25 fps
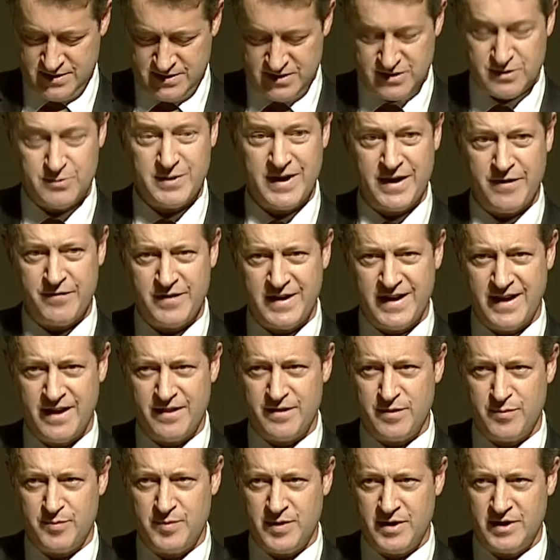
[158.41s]
Do we have any
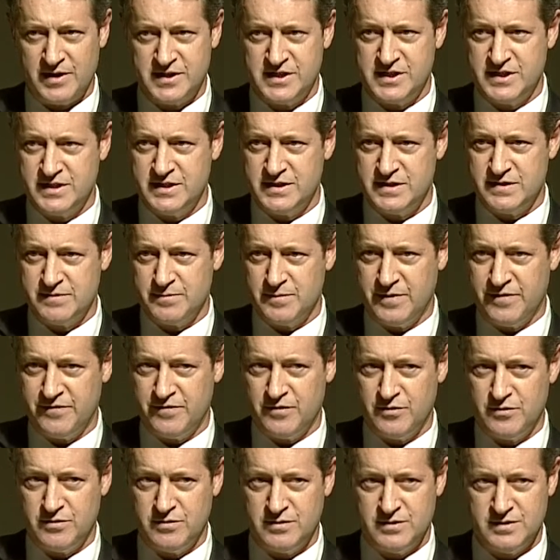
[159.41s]
other apologies from the
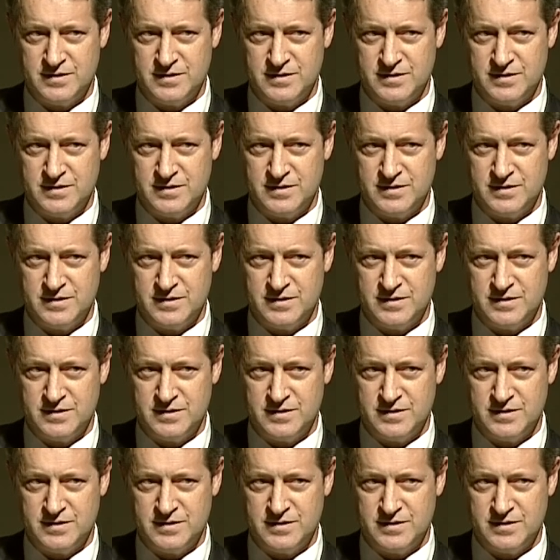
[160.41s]
floor?